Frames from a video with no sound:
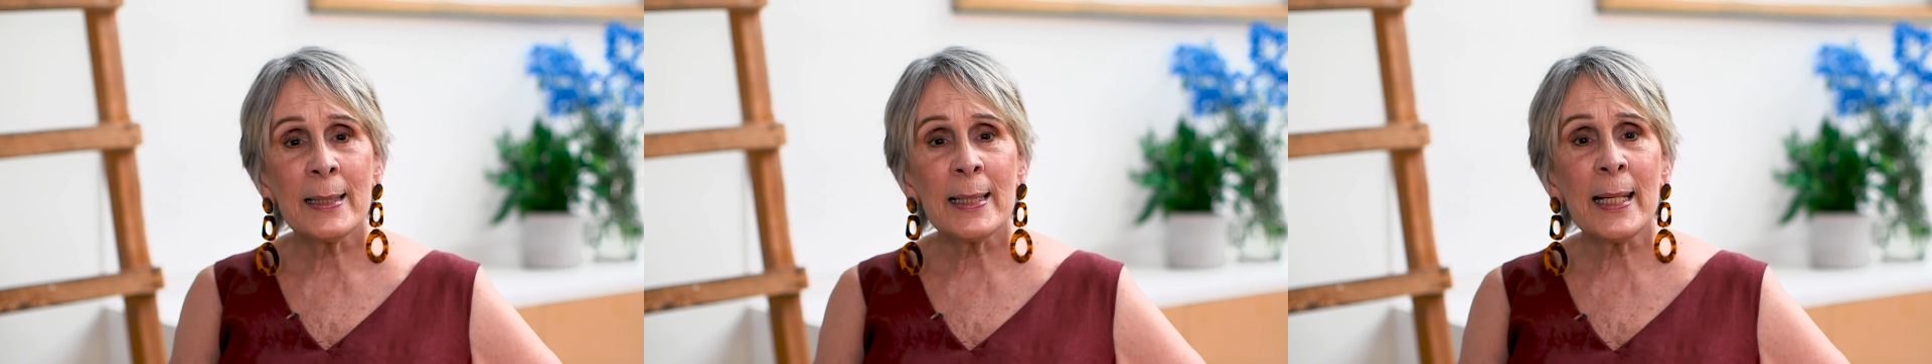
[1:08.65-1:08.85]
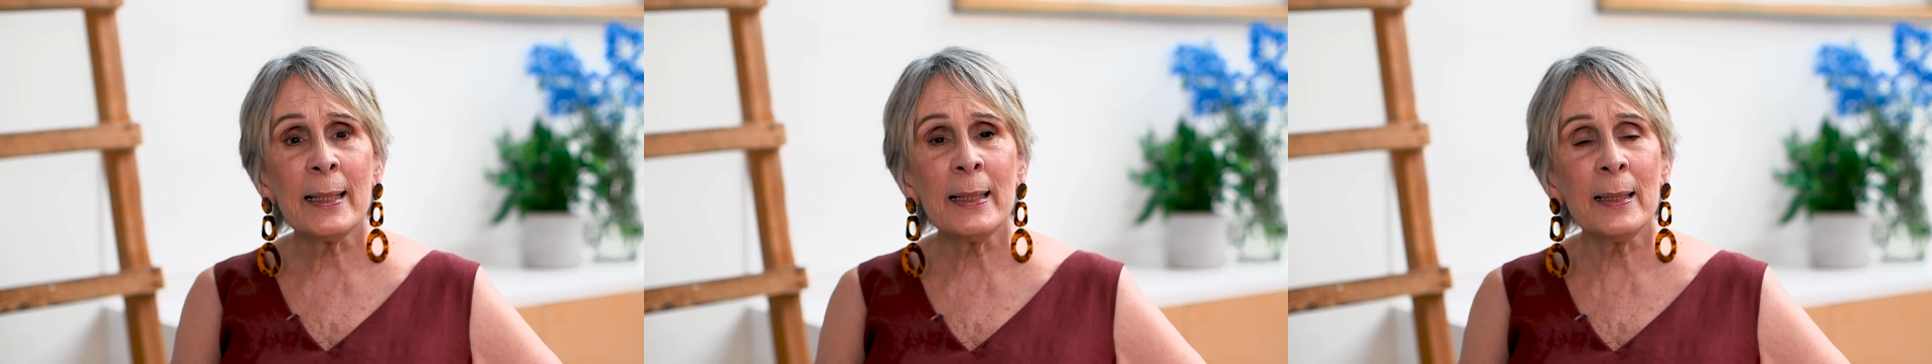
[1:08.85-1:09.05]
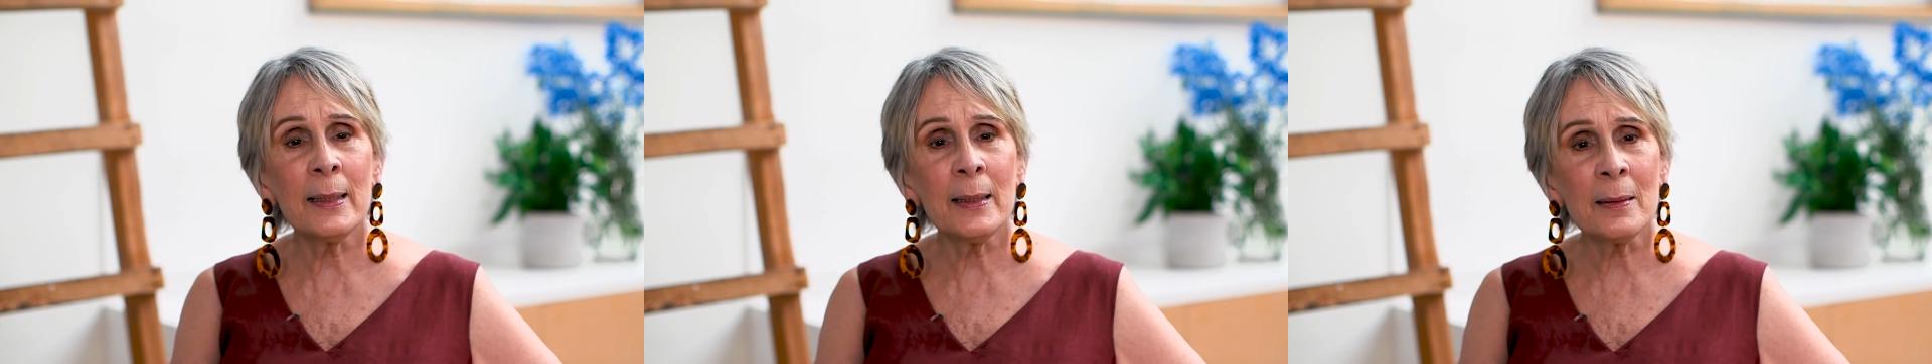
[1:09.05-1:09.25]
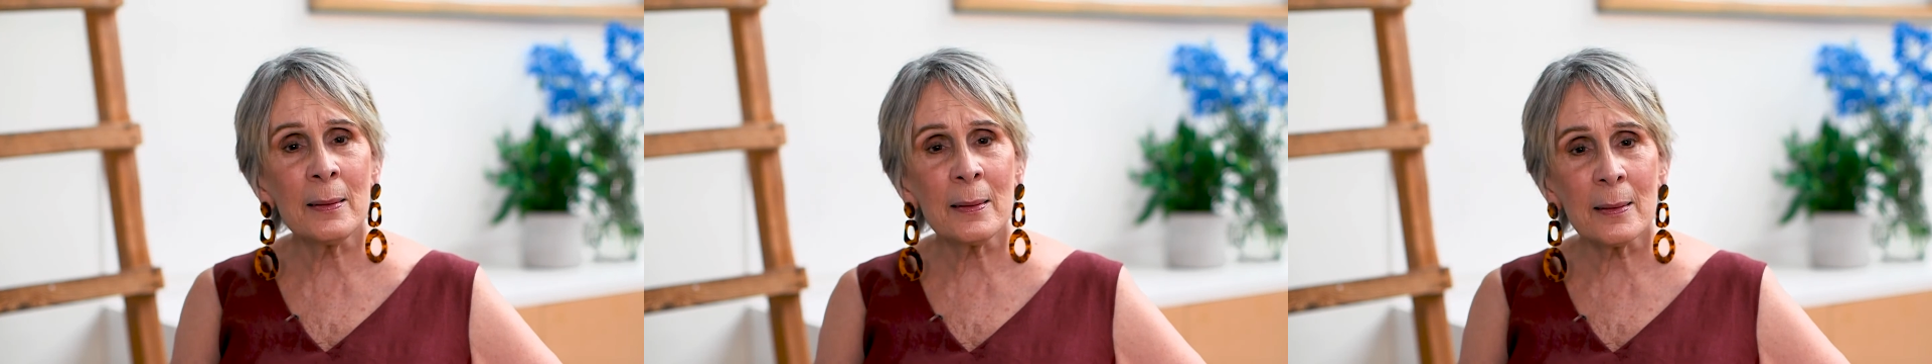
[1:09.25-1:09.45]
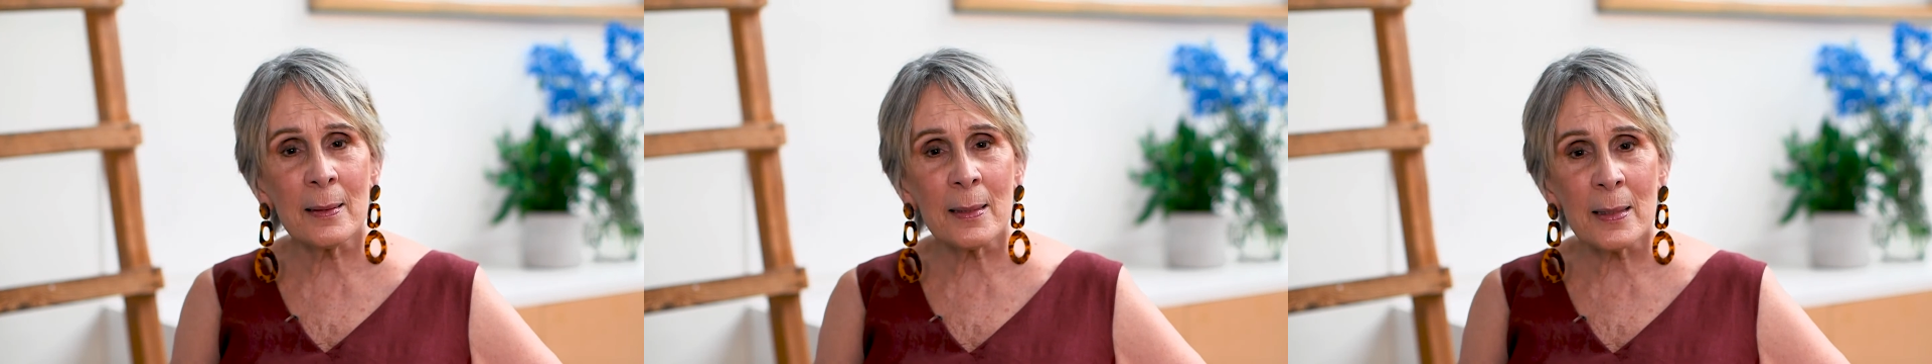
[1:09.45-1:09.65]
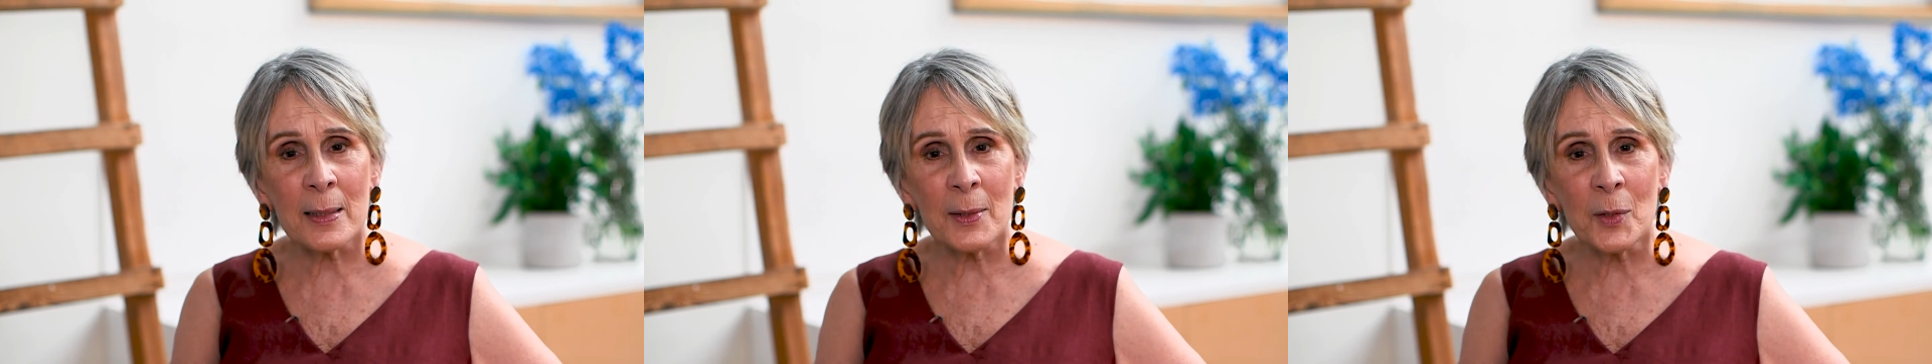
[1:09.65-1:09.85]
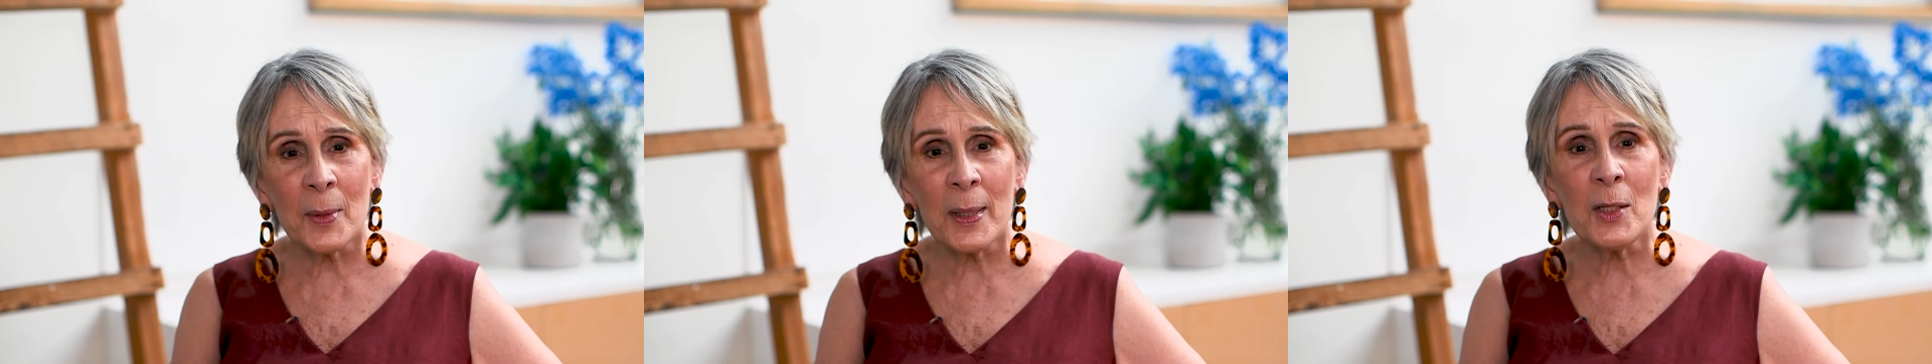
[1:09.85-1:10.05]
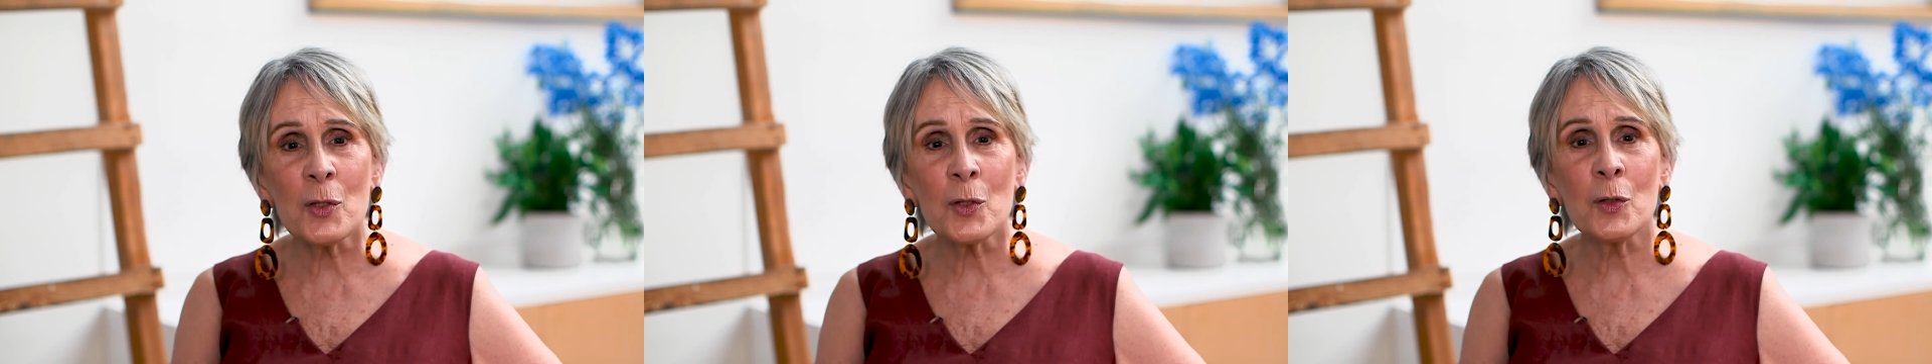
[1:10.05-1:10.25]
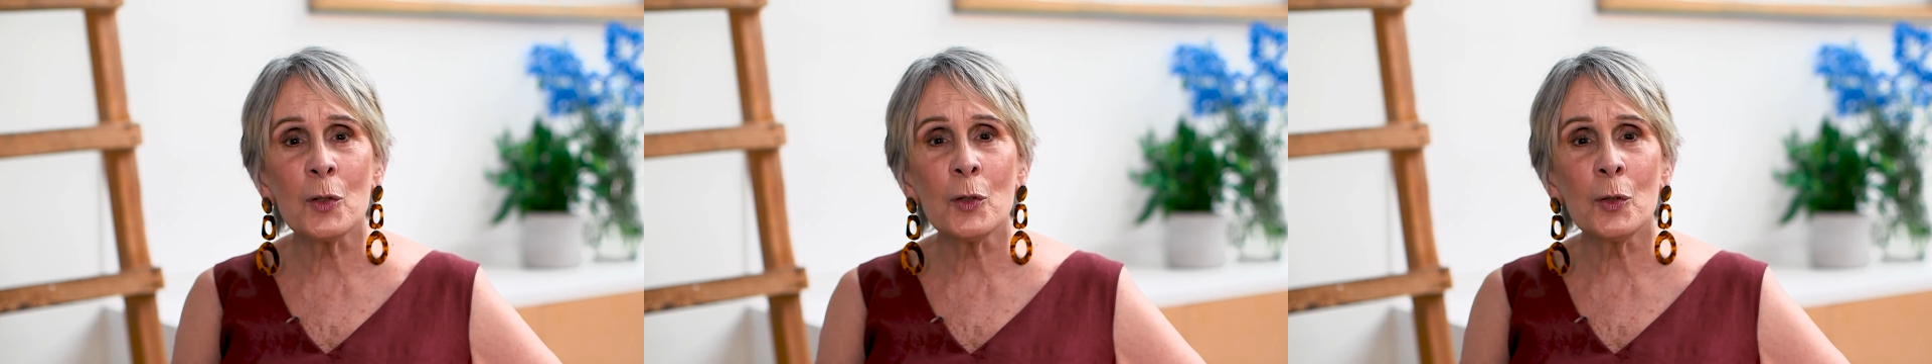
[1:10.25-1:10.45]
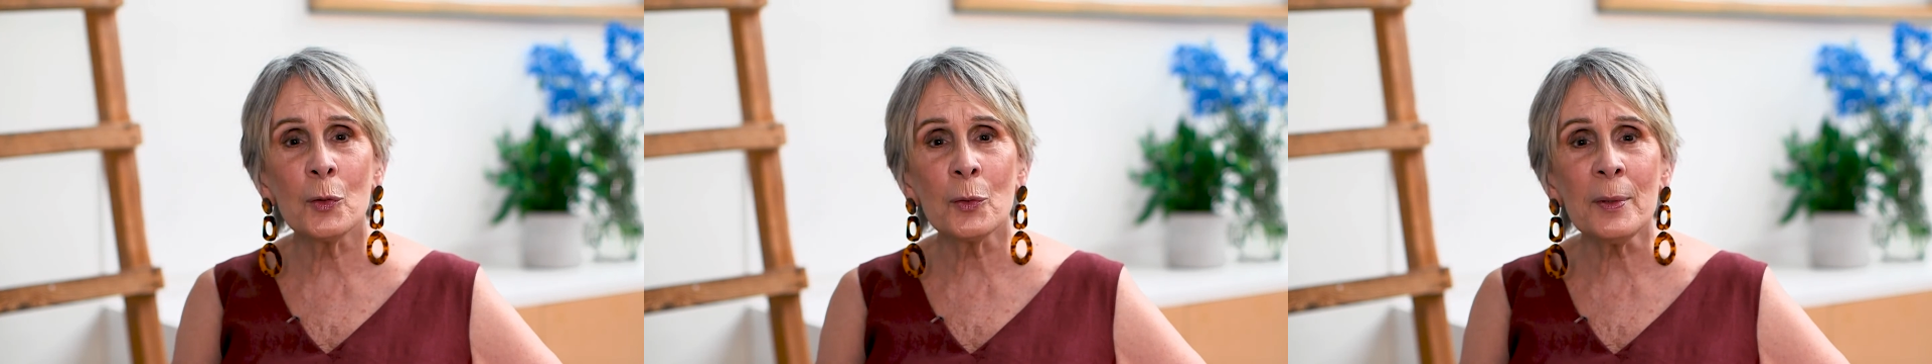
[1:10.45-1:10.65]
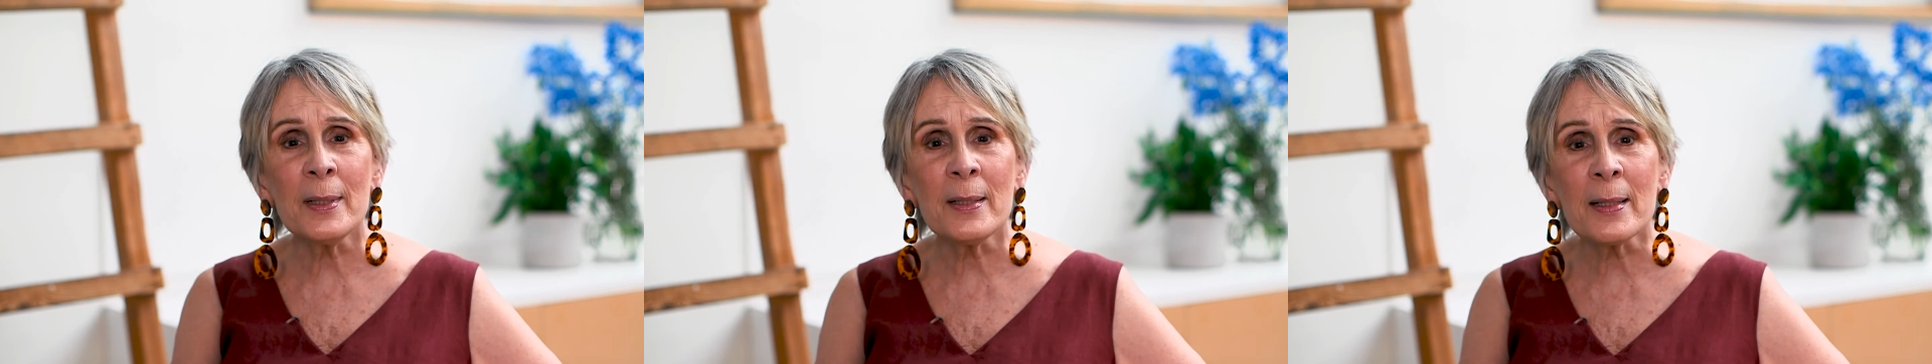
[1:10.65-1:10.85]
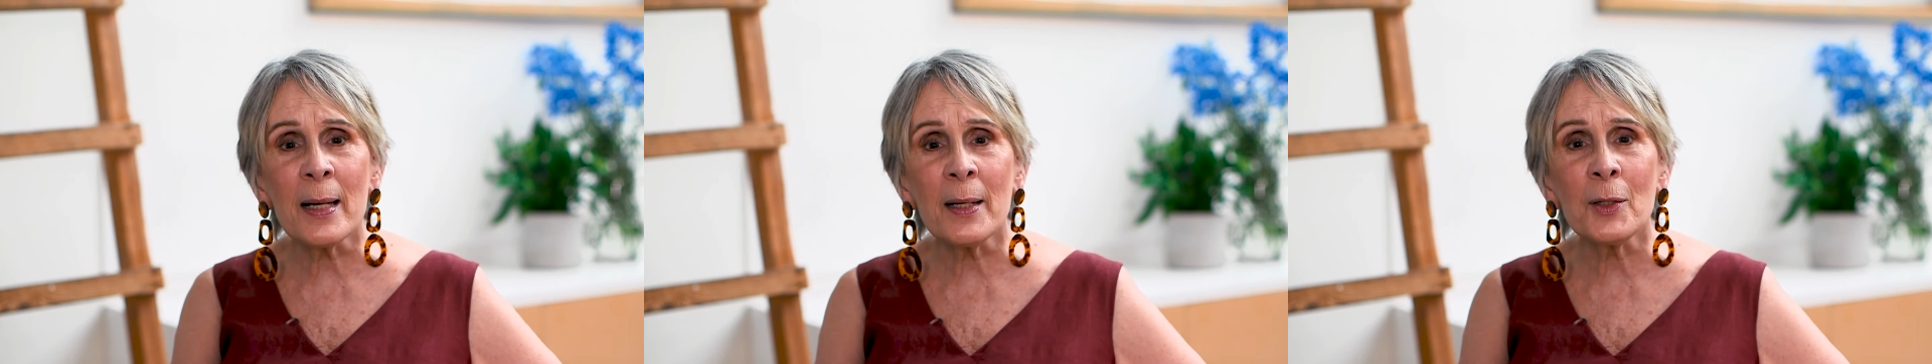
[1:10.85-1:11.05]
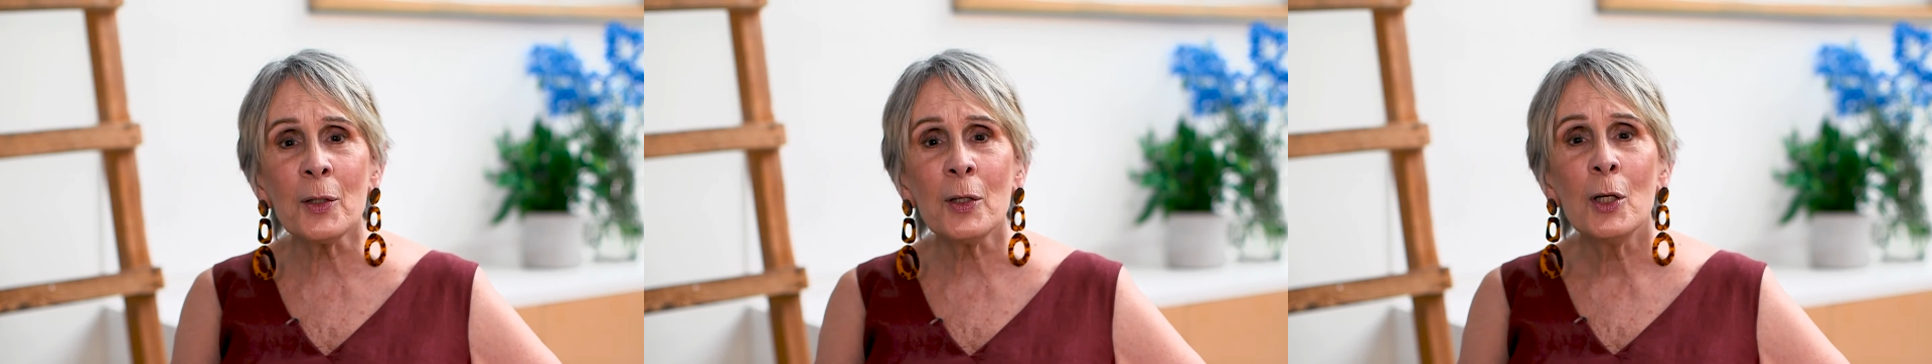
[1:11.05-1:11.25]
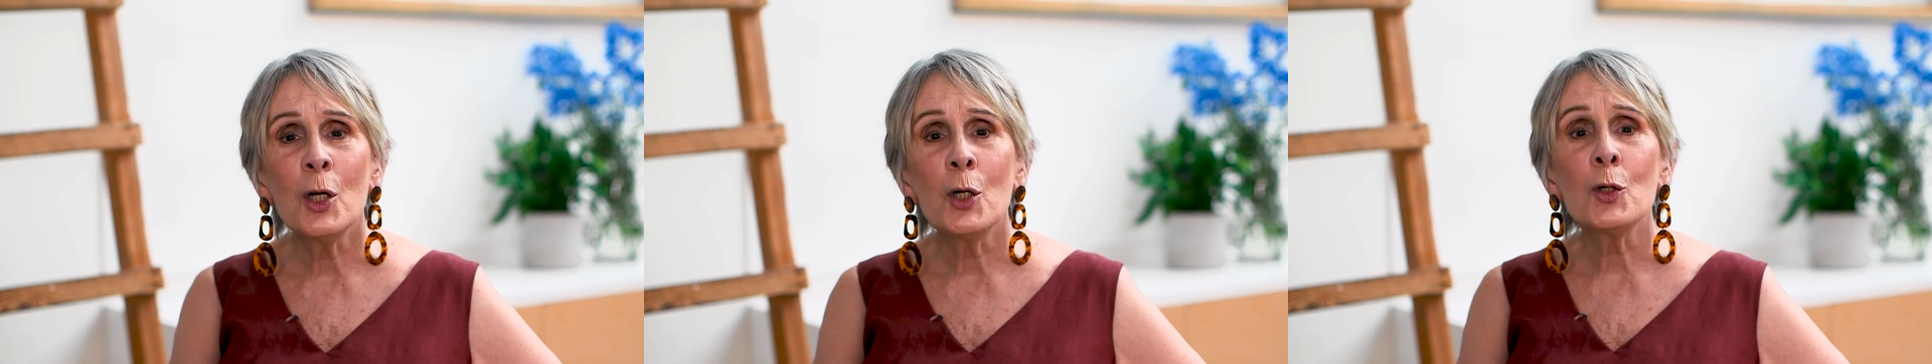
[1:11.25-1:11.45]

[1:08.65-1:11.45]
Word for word: taking into consideration your desire